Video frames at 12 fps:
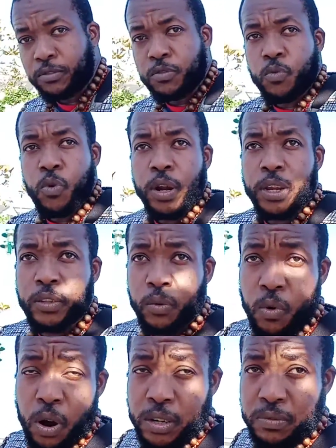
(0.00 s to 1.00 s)
what we're working
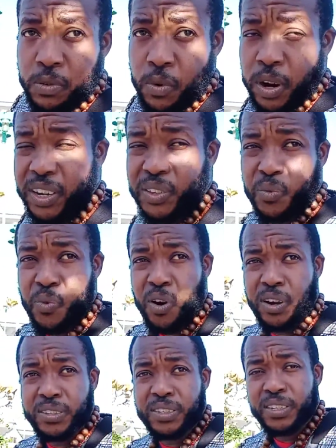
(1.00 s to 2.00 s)
towards. We're working
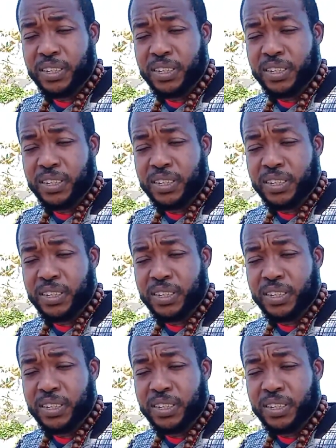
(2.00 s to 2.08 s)
towards